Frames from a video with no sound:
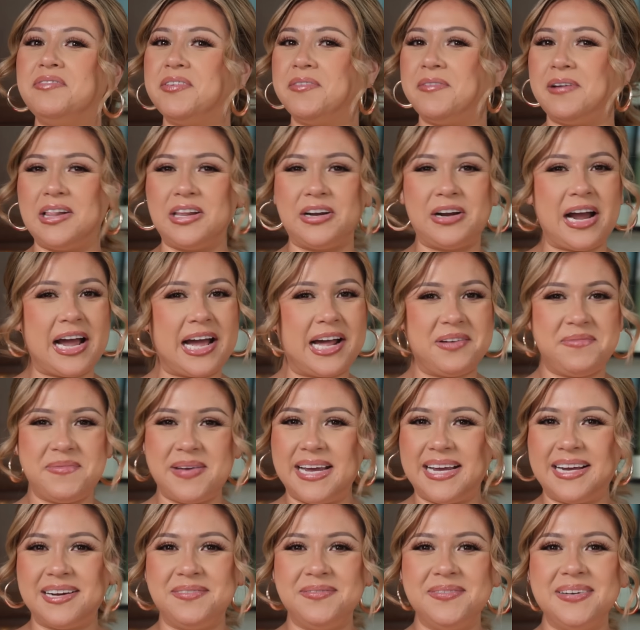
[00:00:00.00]
you want to learn how to
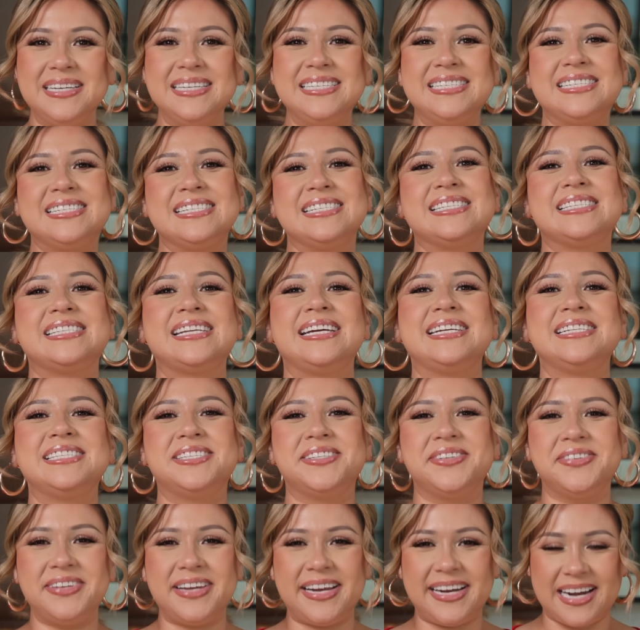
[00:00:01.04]
make them, just stay
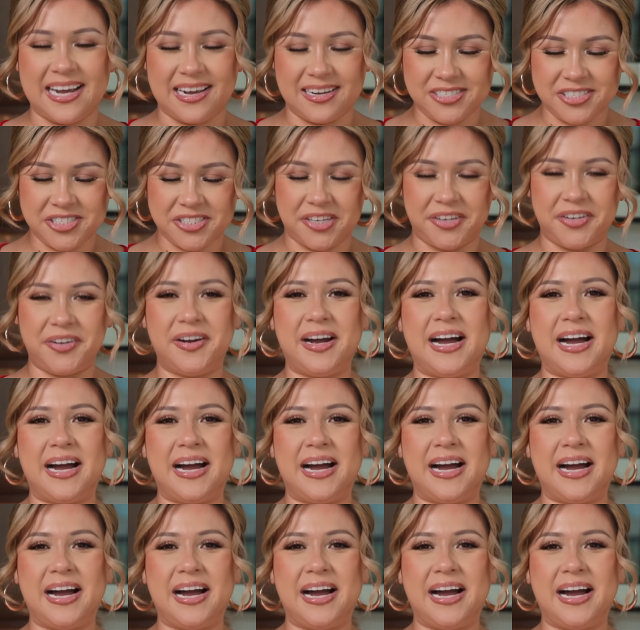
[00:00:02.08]
tuned and I'll show you